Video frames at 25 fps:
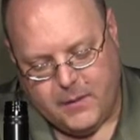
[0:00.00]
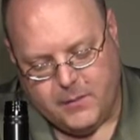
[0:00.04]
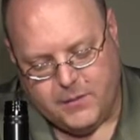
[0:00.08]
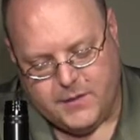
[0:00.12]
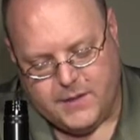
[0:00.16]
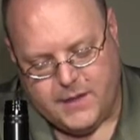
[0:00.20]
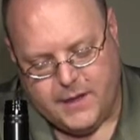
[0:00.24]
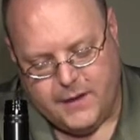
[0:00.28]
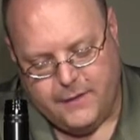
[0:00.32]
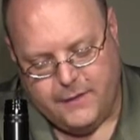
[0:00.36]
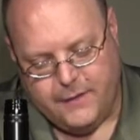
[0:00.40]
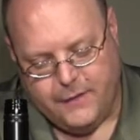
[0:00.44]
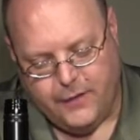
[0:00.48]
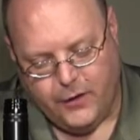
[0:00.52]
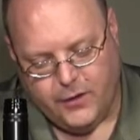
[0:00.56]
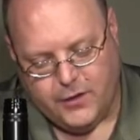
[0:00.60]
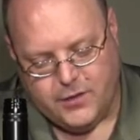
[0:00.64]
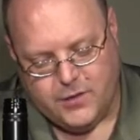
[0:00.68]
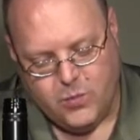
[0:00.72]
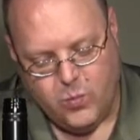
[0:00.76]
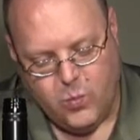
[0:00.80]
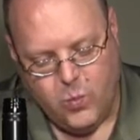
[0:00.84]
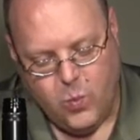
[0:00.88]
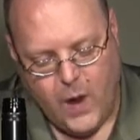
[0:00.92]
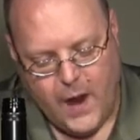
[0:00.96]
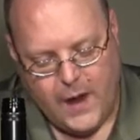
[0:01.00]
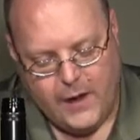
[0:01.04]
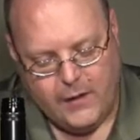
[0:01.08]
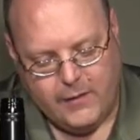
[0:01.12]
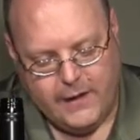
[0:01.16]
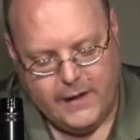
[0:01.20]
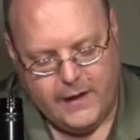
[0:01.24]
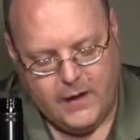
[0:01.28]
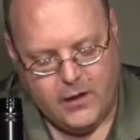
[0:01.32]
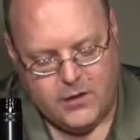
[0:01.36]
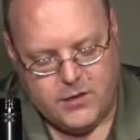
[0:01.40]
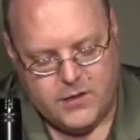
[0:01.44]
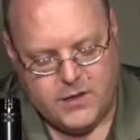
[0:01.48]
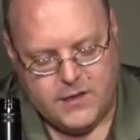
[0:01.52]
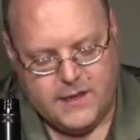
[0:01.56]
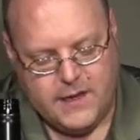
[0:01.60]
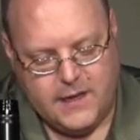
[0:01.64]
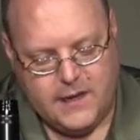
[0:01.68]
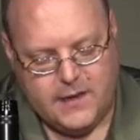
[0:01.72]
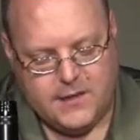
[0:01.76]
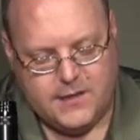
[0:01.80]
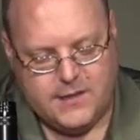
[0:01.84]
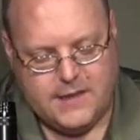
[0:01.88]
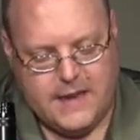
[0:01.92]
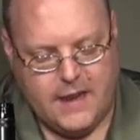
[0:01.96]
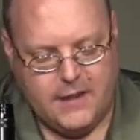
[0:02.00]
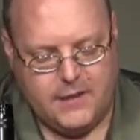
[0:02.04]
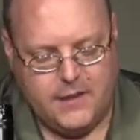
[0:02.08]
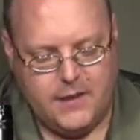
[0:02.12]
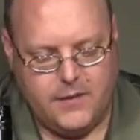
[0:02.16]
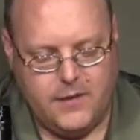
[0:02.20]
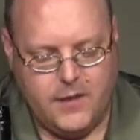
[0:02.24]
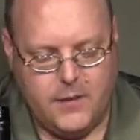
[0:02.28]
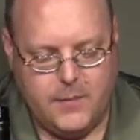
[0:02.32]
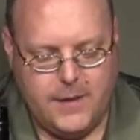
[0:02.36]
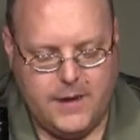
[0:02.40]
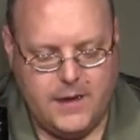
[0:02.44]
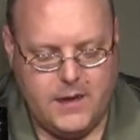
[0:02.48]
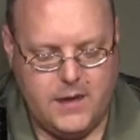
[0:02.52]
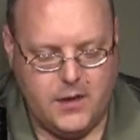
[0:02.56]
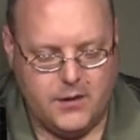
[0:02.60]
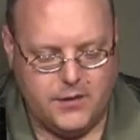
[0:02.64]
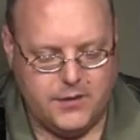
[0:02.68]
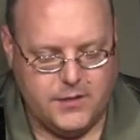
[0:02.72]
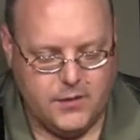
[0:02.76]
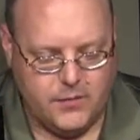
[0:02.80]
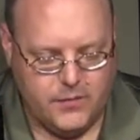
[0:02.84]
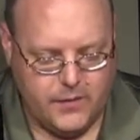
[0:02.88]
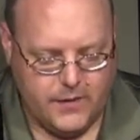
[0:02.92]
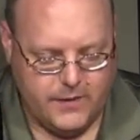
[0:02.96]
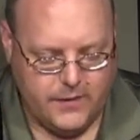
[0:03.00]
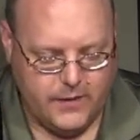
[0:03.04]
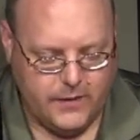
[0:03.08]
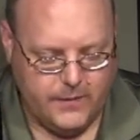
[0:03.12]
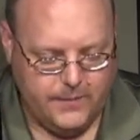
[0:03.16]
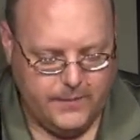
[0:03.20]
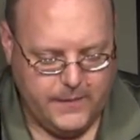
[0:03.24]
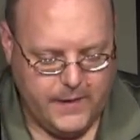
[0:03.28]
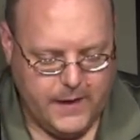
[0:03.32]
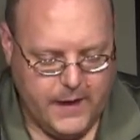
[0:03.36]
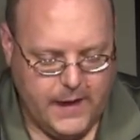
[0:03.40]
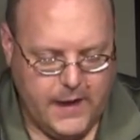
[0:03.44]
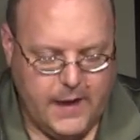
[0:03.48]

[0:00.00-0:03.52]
it was the first winery in Argentina south of the Mendoza River.